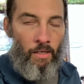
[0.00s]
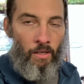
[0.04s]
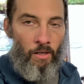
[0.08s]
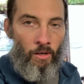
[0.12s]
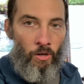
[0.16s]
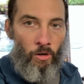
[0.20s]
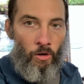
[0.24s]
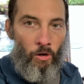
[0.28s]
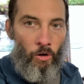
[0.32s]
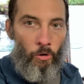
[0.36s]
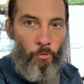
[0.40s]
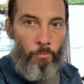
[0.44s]

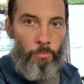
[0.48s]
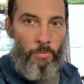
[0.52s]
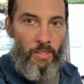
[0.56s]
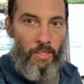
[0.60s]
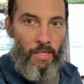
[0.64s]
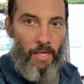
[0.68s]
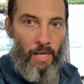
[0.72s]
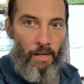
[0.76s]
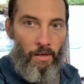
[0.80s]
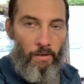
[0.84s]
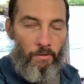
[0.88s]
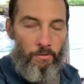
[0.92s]
ohmed it
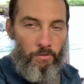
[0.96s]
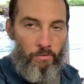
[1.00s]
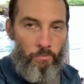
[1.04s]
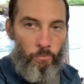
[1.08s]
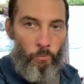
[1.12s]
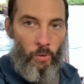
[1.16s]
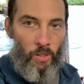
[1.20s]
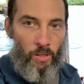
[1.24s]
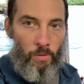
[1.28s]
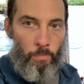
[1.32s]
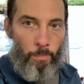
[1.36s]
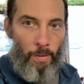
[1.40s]
out
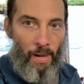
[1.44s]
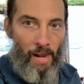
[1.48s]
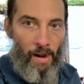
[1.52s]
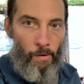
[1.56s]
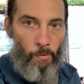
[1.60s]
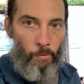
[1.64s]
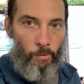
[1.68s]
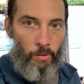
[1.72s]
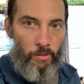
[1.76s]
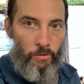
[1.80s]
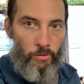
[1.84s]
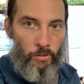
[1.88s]
with
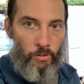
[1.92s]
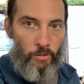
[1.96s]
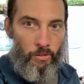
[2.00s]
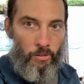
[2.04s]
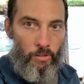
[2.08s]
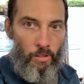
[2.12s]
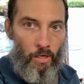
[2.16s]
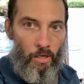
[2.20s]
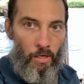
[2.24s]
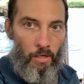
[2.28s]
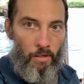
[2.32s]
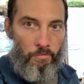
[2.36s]
power turned
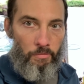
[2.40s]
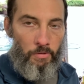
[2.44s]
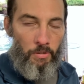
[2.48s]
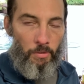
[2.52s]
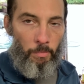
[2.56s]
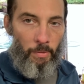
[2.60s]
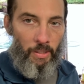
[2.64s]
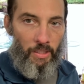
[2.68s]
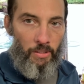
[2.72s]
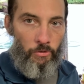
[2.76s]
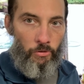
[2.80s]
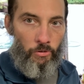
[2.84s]
off to
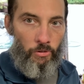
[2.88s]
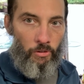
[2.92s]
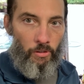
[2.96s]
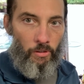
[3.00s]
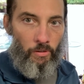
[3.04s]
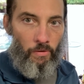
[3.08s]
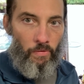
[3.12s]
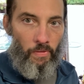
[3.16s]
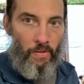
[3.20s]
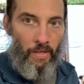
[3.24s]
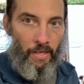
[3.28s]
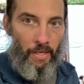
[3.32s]
make
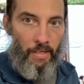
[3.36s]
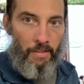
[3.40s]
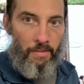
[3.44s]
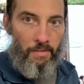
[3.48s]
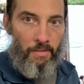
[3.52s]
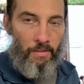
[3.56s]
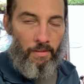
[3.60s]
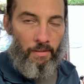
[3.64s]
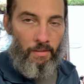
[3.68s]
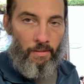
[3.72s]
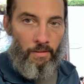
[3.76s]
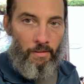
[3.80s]
sure that,
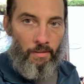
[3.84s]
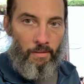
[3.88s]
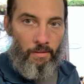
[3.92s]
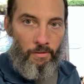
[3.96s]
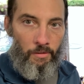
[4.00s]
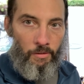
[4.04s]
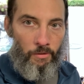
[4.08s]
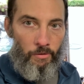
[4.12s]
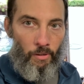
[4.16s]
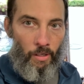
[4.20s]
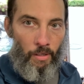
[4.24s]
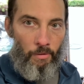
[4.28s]

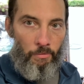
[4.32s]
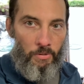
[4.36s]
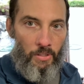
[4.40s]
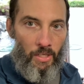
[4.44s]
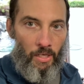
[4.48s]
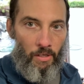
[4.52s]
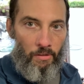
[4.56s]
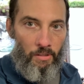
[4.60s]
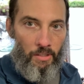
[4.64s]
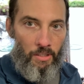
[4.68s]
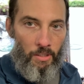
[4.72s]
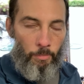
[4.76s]
I was
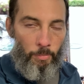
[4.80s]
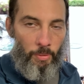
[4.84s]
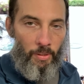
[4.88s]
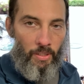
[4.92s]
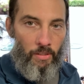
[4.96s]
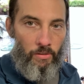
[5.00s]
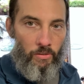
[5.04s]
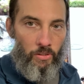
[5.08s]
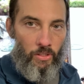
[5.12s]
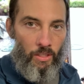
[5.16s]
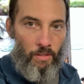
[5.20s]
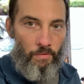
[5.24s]
counting the
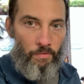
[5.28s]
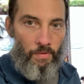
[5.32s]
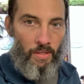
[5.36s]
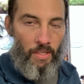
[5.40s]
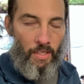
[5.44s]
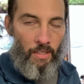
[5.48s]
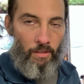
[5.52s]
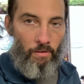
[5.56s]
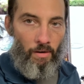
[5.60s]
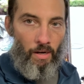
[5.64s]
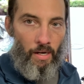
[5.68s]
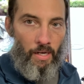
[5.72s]
pins and
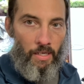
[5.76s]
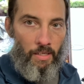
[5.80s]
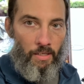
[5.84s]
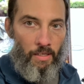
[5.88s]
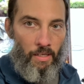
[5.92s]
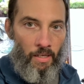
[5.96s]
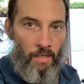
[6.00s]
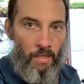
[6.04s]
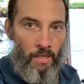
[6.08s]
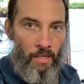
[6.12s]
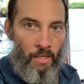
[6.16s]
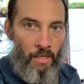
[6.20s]
everything right,
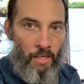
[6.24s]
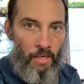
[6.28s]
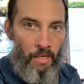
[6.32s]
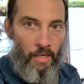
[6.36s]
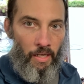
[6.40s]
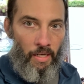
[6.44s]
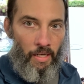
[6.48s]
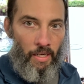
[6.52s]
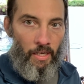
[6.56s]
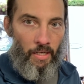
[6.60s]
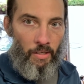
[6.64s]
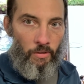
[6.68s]

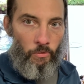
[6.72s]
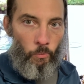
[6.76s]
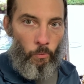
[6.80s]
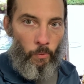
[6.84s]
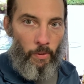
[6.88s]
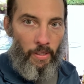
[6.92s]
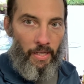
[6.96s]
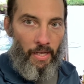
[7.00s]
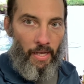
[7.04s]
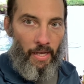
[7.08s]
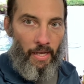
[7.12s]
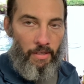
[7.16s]
and
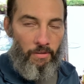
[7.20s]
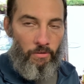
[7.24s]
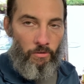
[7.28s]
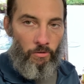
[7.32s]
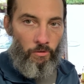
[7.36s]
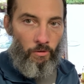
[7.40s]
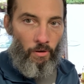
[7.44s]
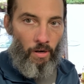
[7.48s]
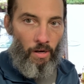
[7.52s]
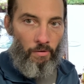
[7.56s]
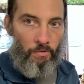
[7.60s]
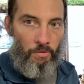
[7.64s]
went ahead and
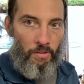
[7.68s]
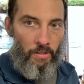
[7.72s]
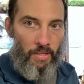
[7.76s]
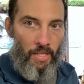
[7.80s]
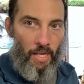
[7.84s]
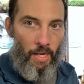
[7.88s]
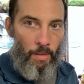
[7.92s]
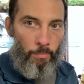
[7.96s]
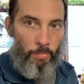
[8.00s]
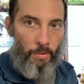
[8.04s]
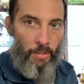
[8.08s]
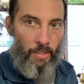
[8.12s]
grounded
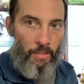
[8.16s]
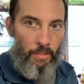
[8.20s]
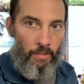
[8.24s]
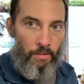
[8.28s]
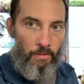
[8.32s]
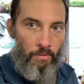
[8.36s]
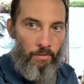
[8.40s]
that pin.